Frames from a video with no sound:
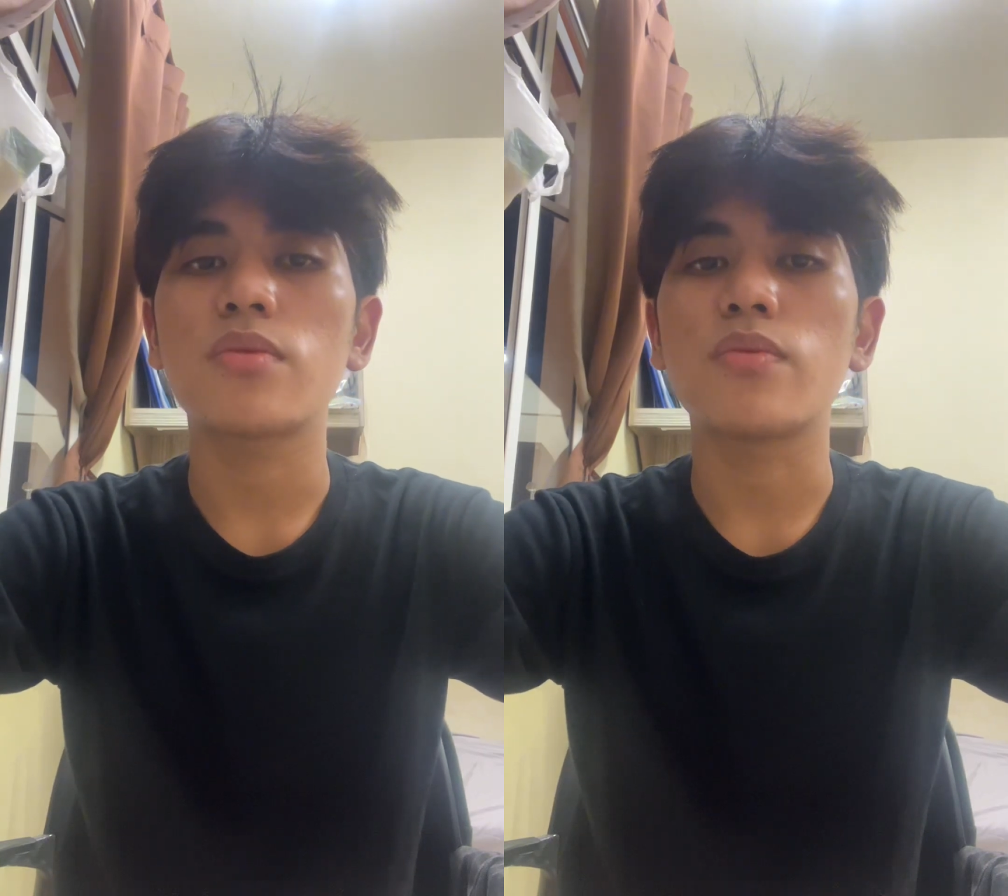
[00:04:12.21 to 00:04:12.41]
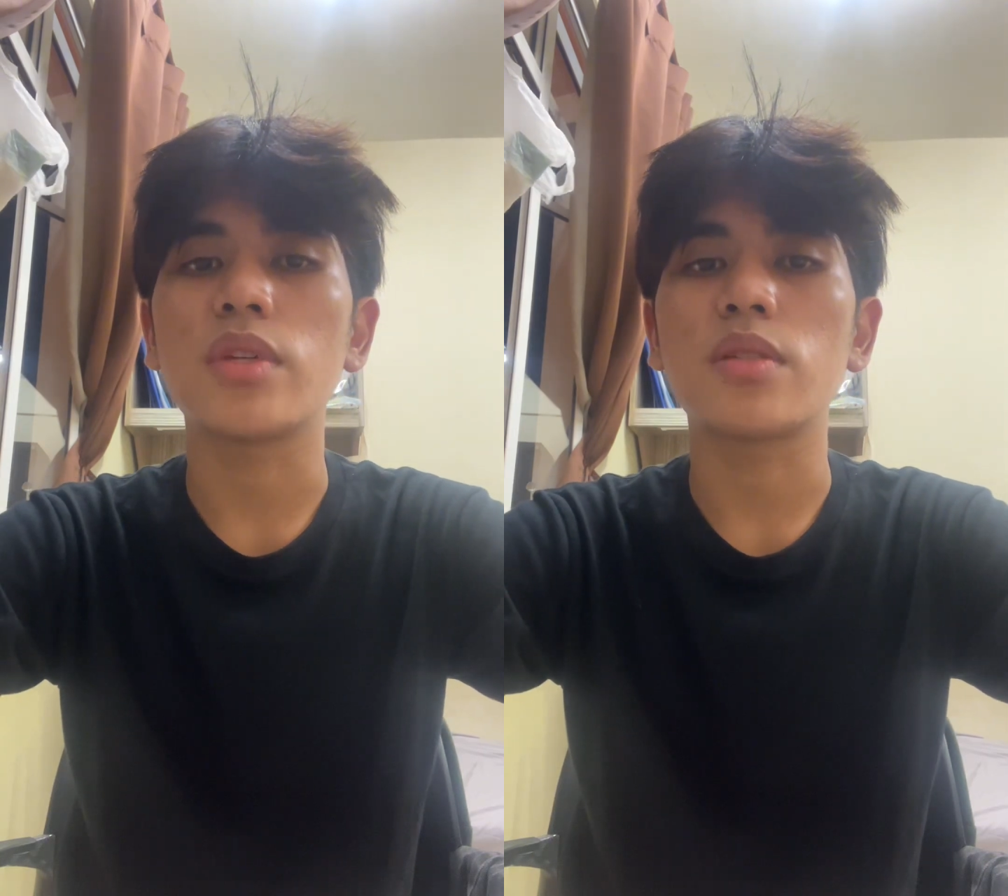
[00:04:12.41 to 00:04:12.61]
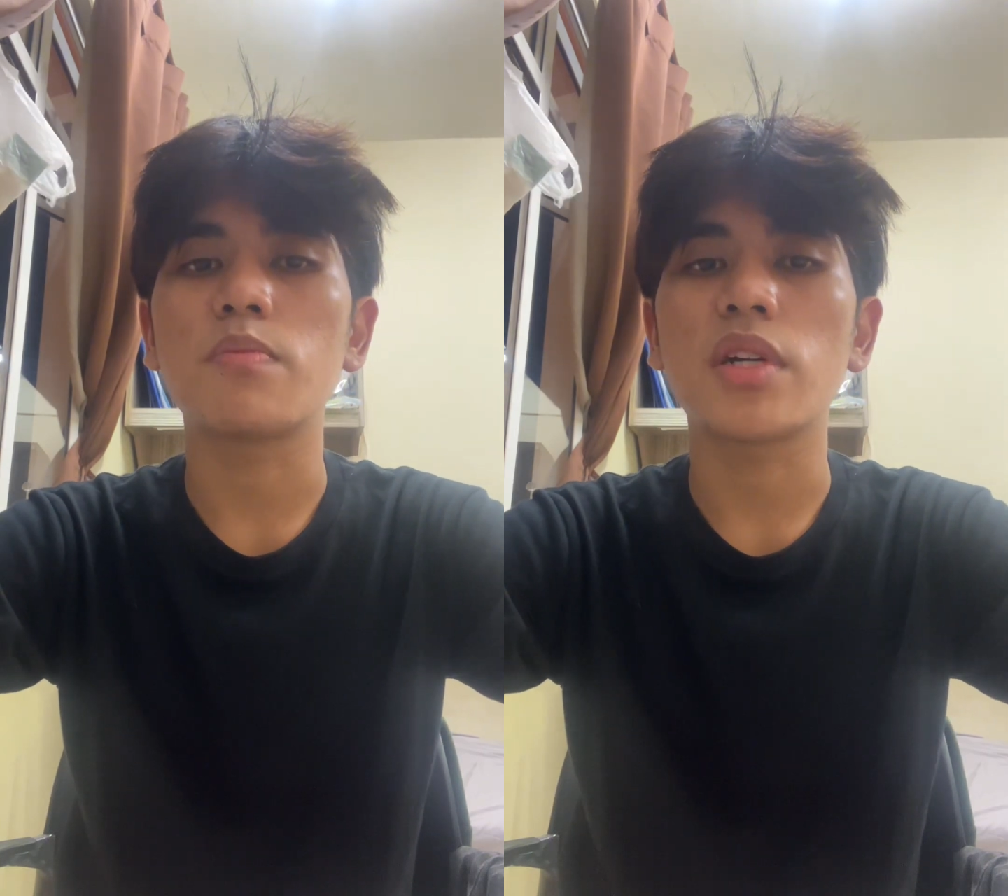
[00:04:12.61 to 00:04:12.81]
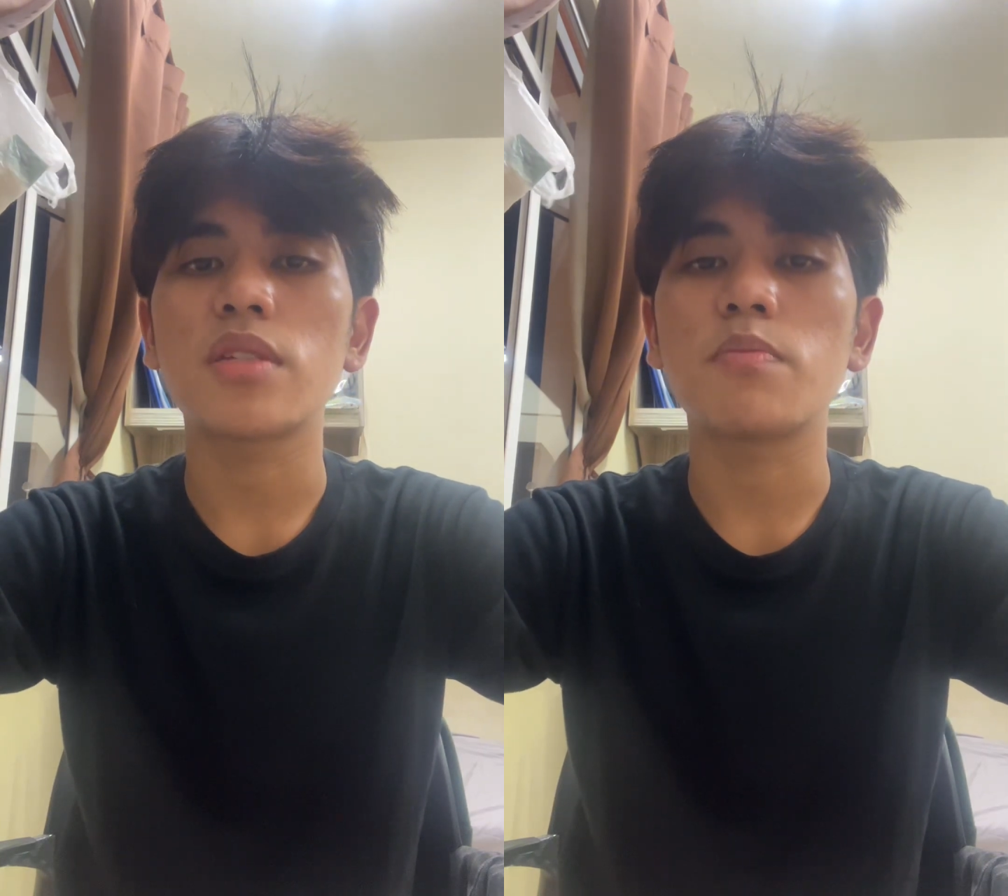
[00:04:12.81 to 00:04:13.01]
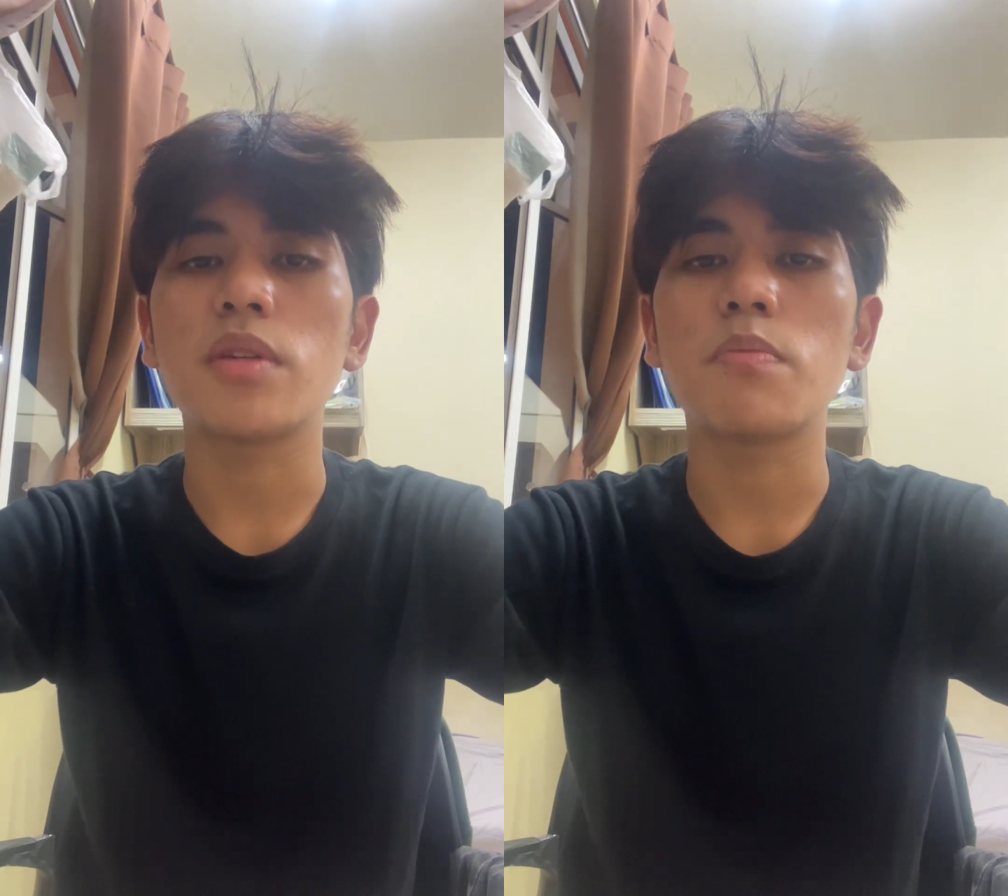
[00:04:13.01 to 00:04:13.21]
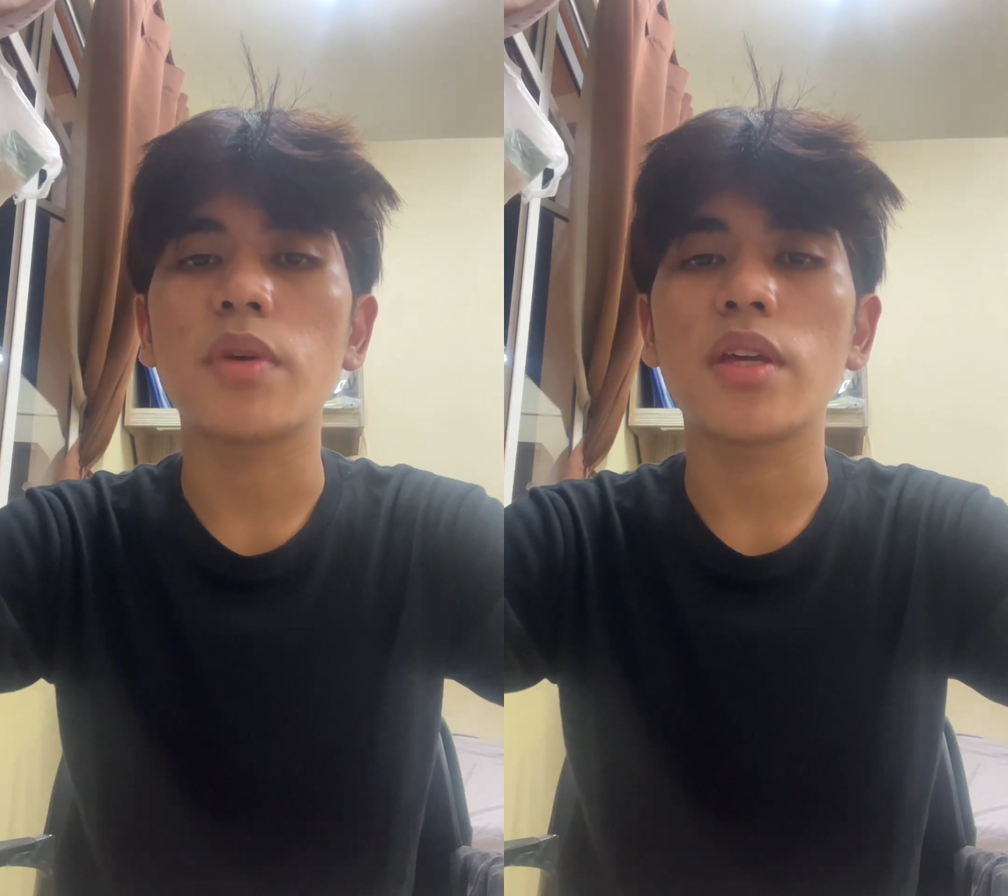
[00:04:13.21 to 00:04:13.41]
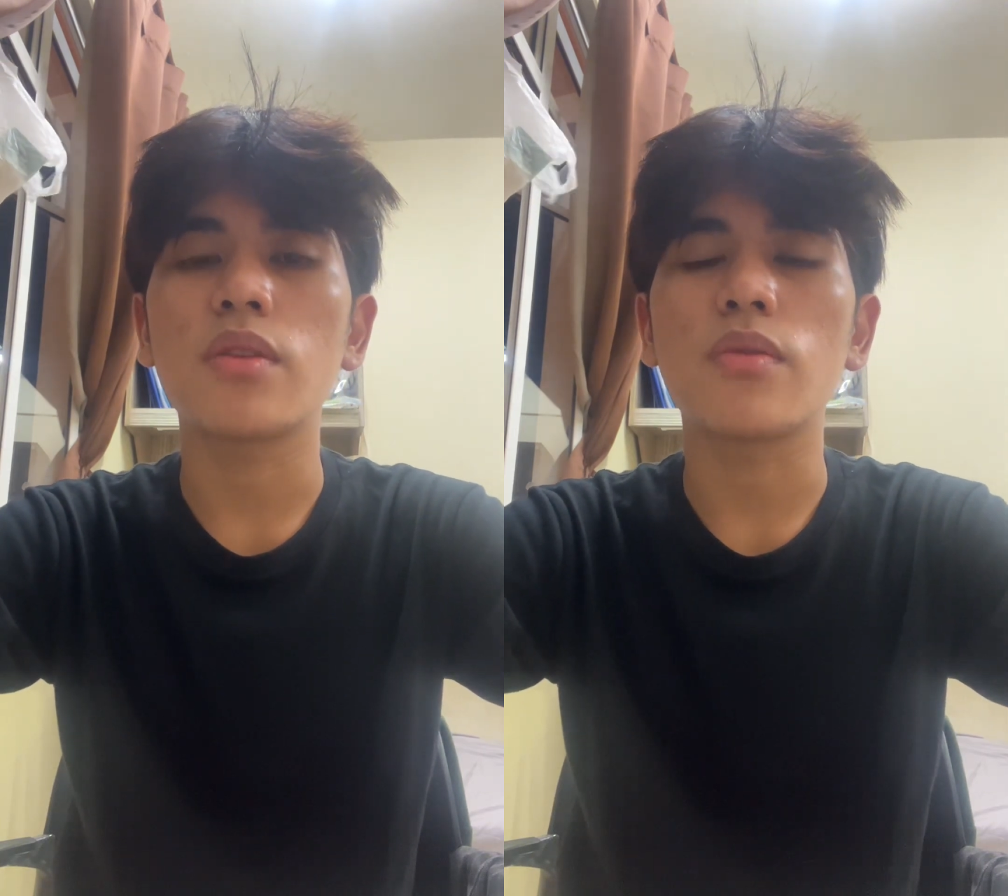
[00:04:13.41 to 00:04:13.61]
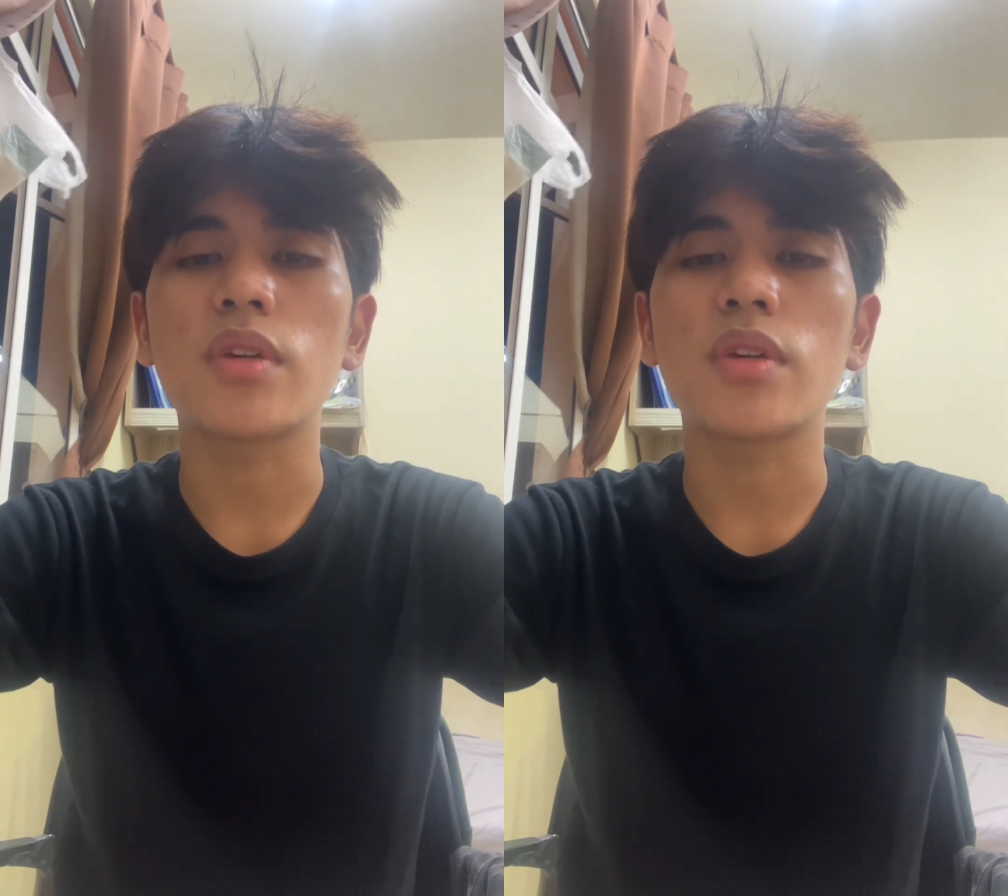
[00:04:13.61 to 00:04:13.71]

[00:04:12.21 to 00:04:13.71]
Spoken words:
which must be paid to